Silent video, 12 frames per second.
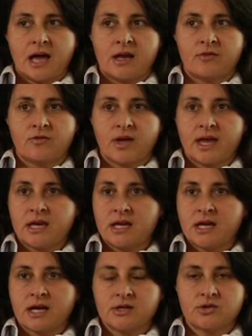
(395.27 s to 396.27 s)
out of
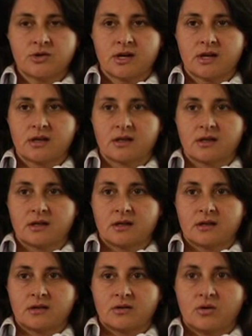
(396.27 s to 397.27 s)
any country
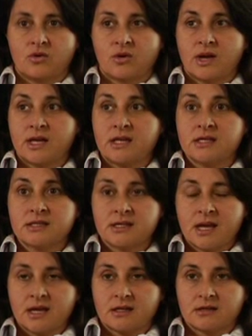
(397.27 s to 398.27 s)
or any
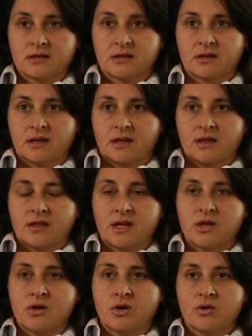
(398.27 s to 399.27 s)
state,
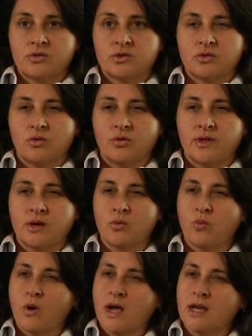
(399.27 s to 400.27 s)
that you go to,
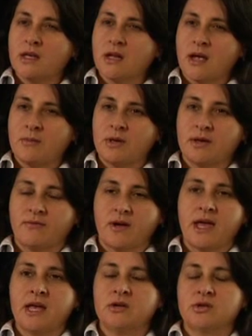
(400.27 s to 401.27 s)
then why not? I mean, if
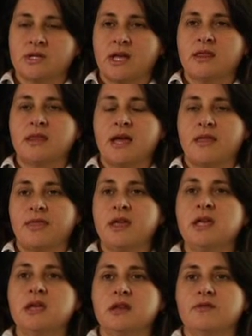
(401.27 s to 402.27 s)
I understand that
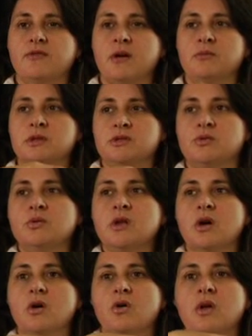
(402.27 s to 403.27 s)
thinking, if I'm the
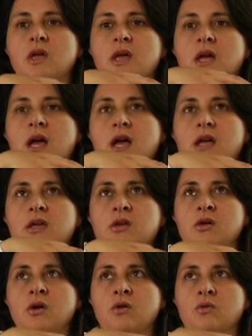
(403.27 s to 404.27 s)
studio,
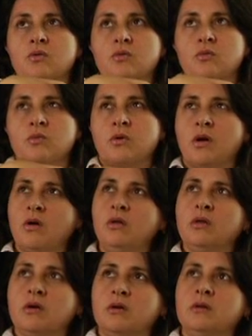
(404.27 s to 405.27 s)
you go, well,
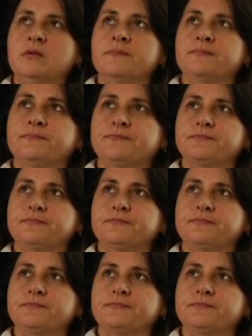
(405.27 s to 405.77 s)
hold on.